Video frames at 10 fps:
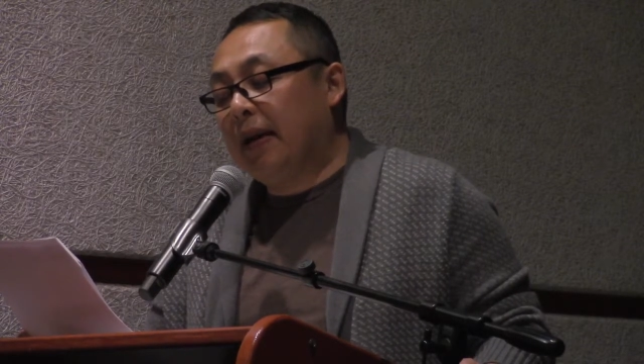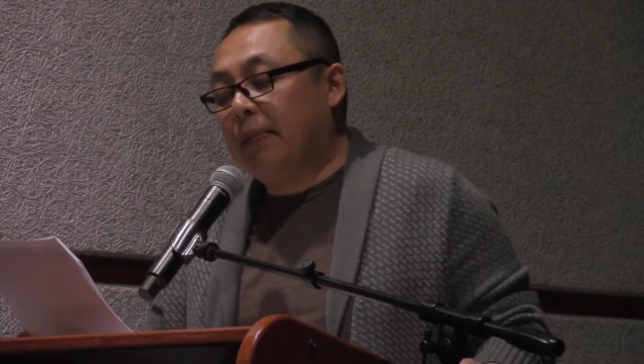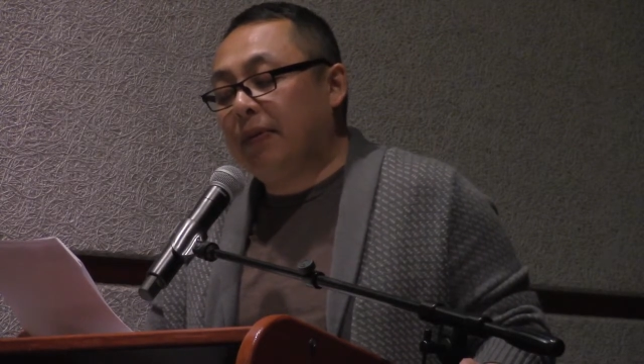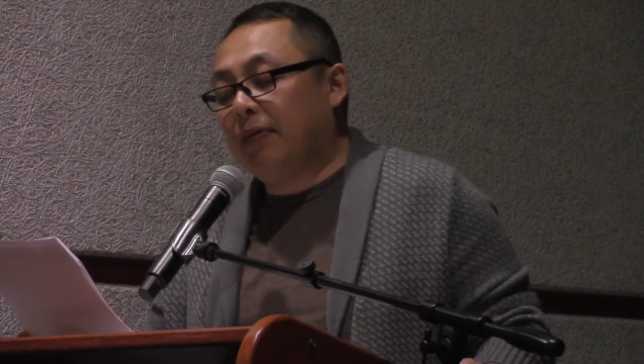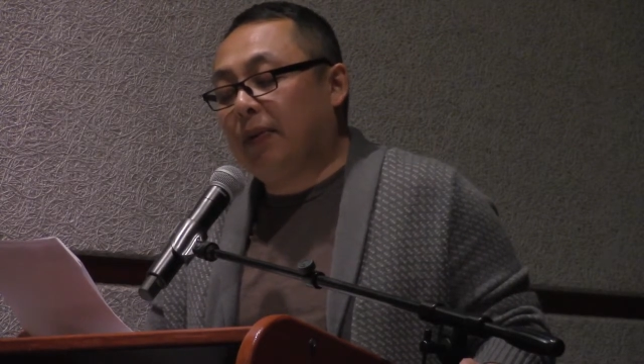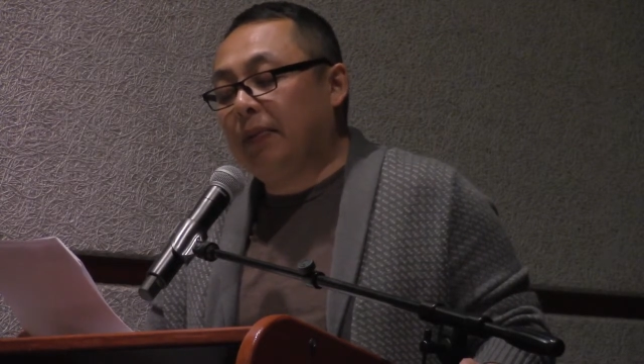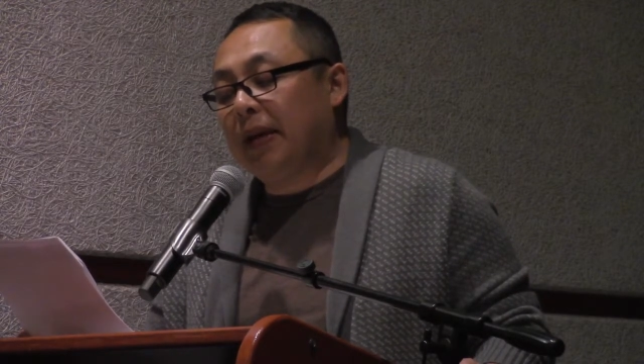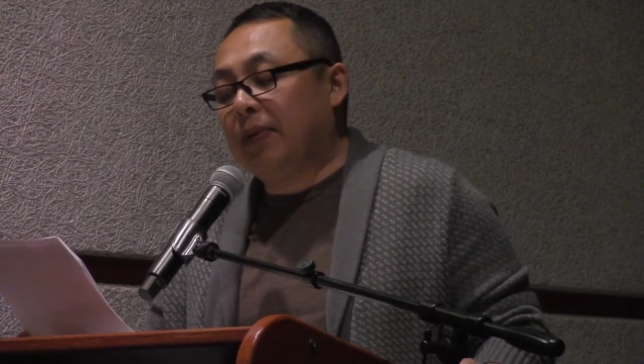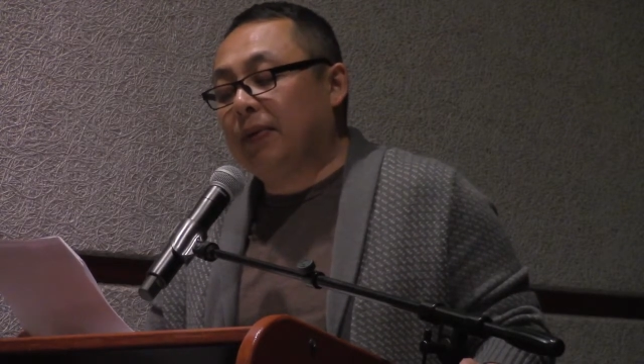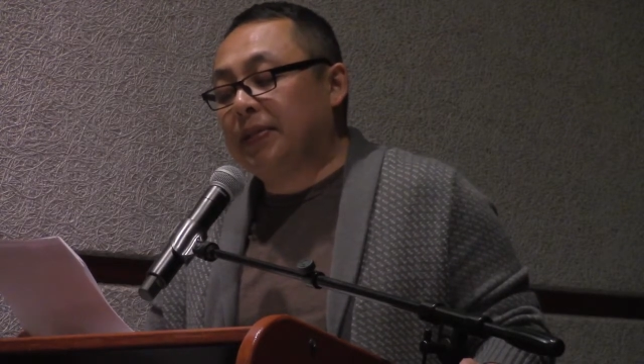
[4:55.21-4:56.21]
before
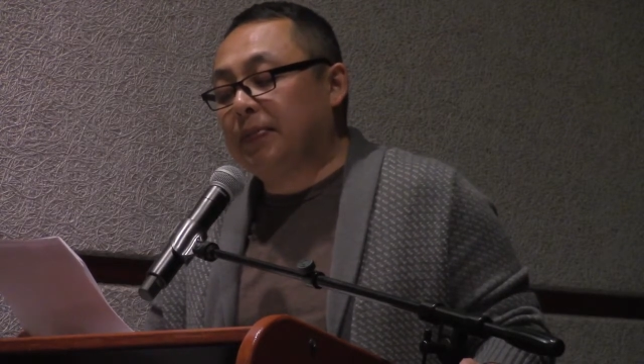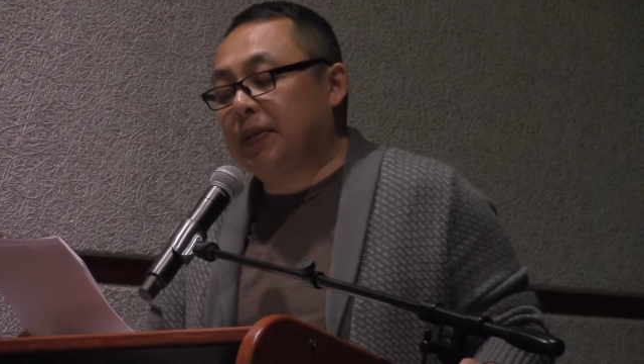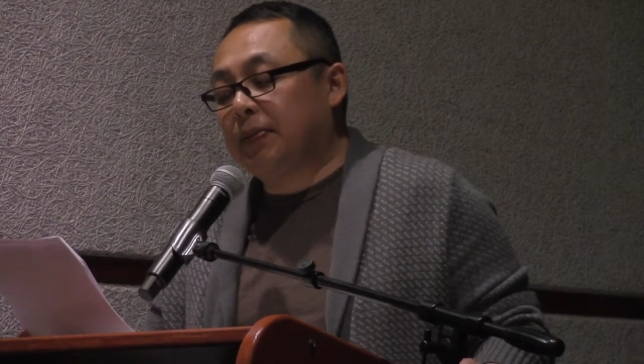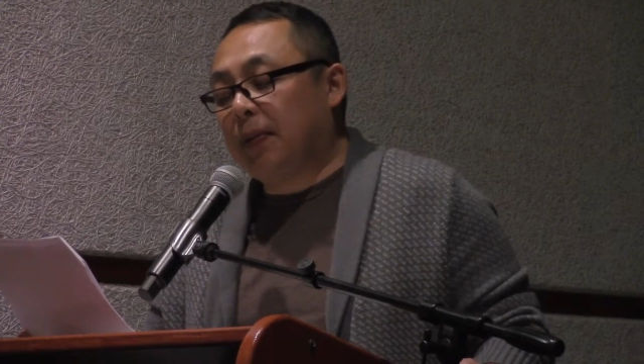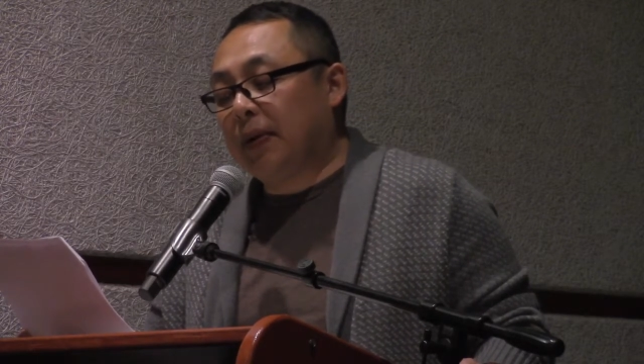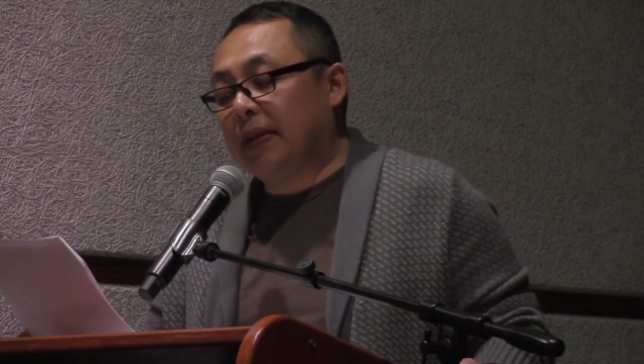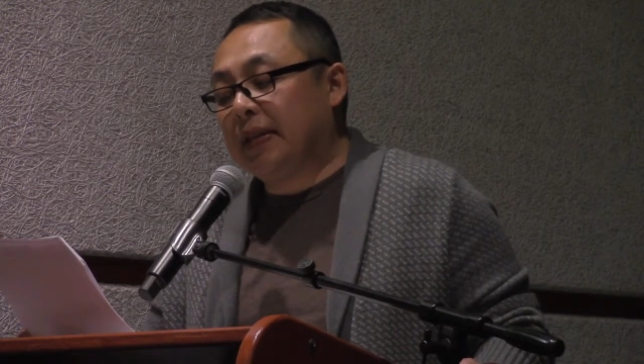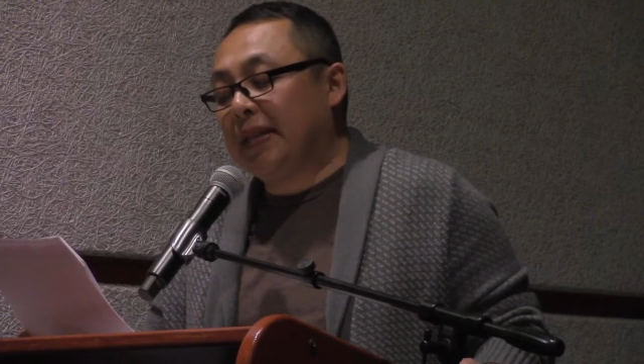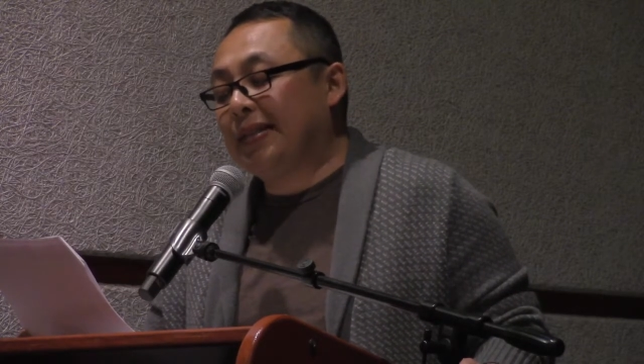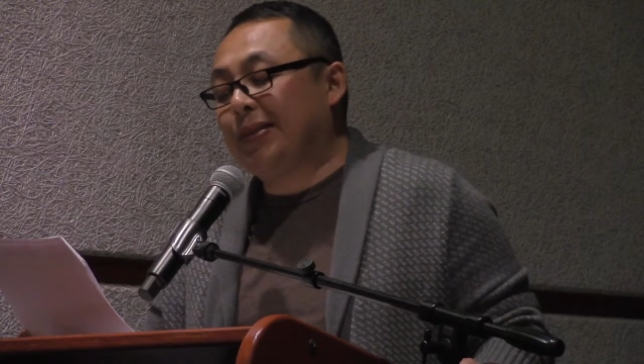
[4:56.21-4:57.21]
being whisper
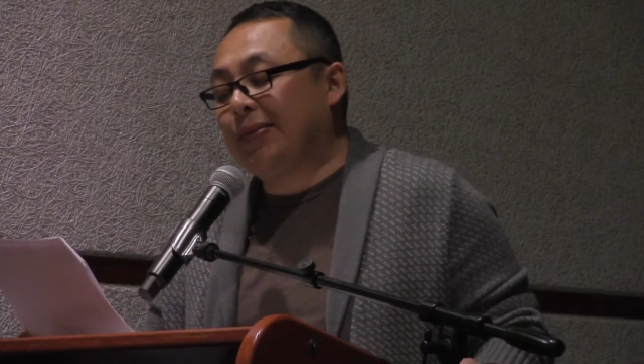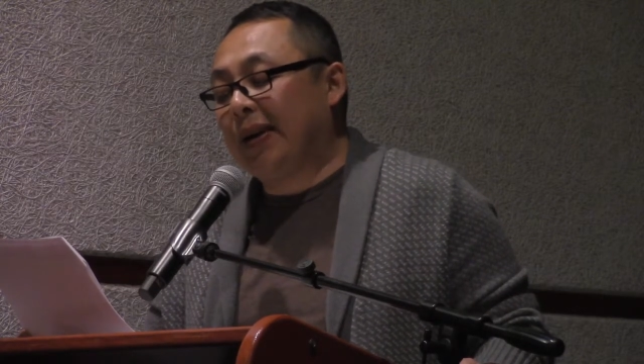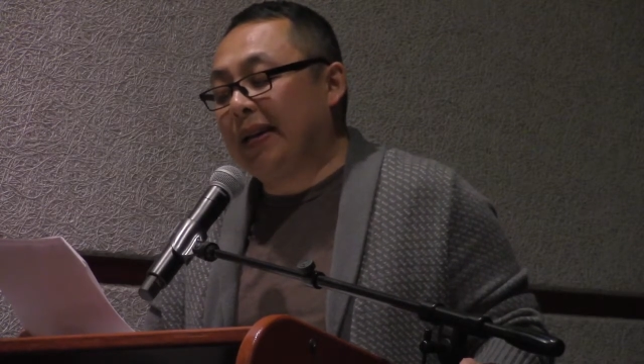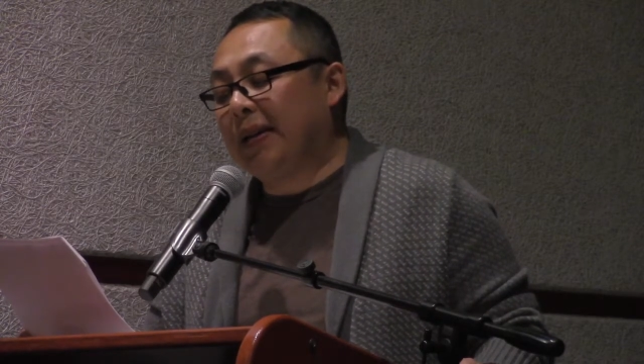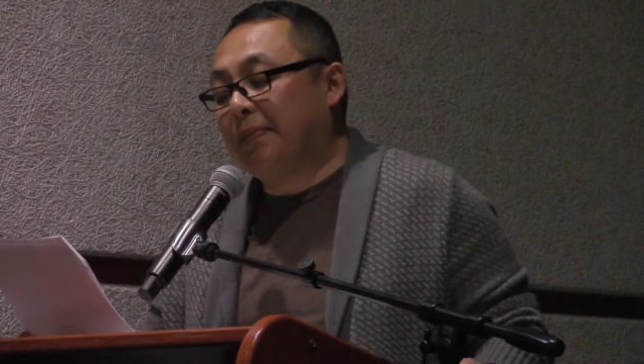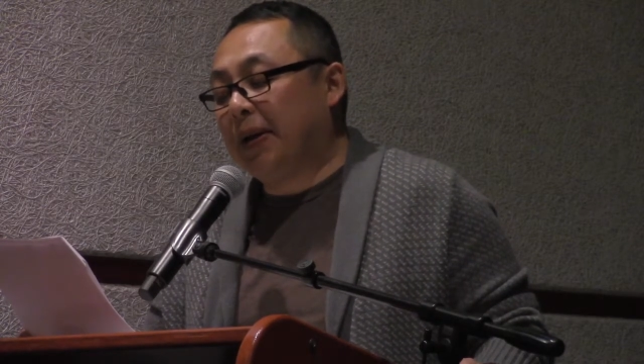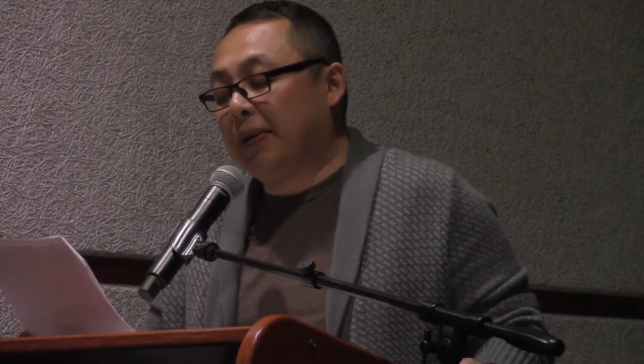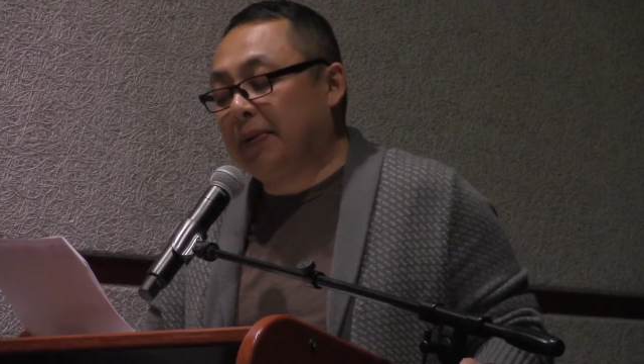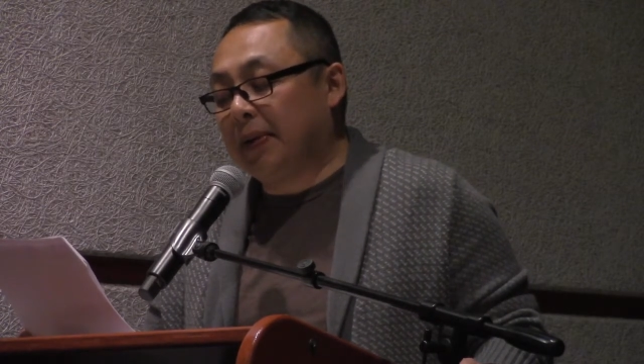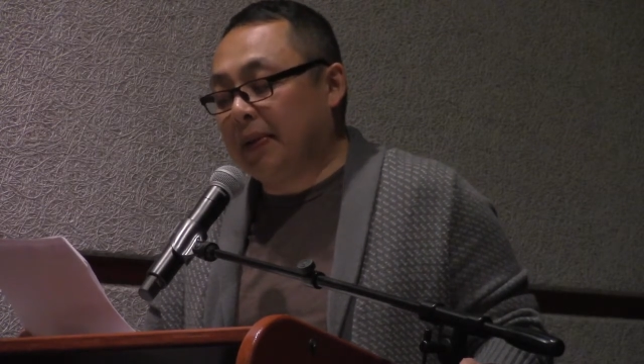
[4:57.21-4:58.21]
spoken into writing by
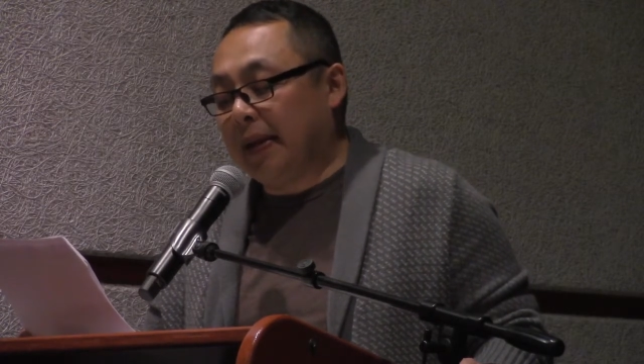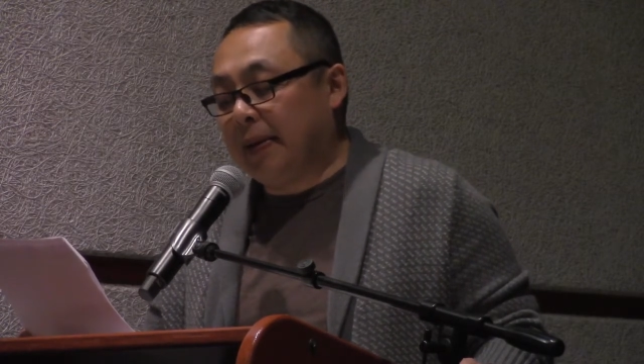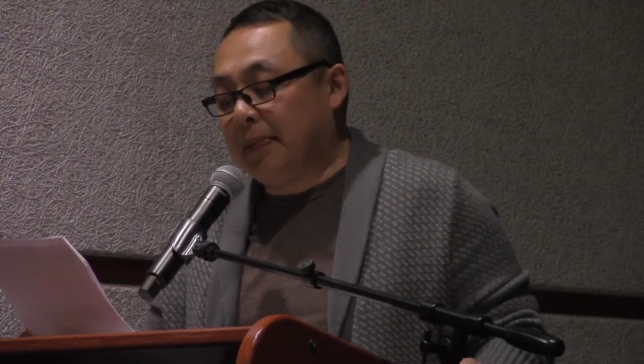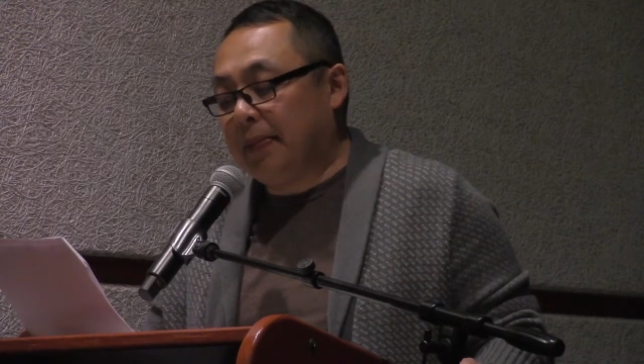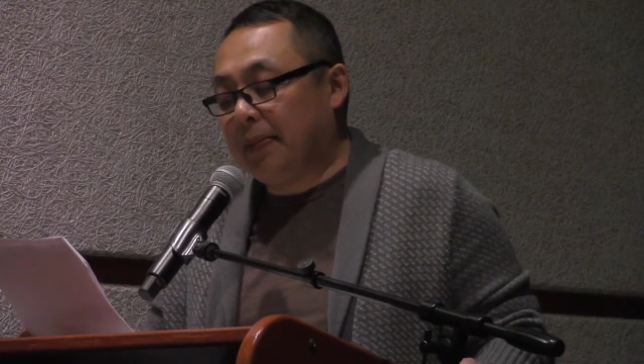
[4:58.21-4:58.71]
oil lamp.